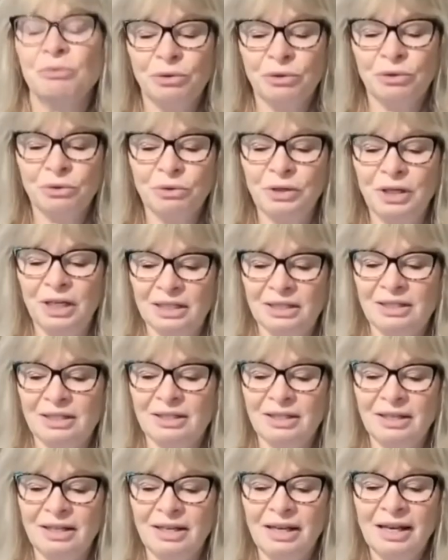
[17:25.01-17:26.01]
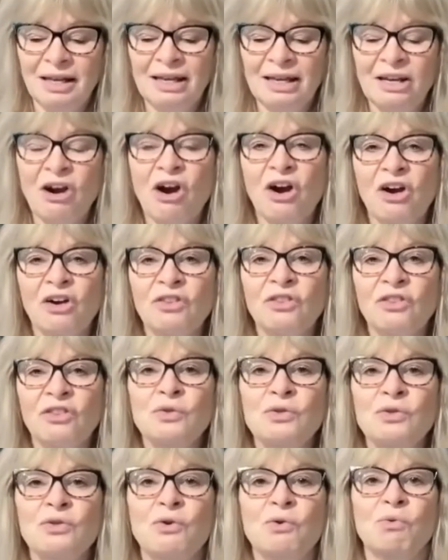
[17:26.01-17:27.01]
with grace like aren't
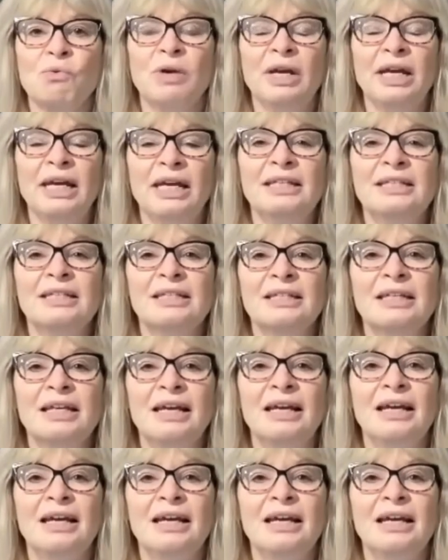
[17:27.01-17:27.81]
those great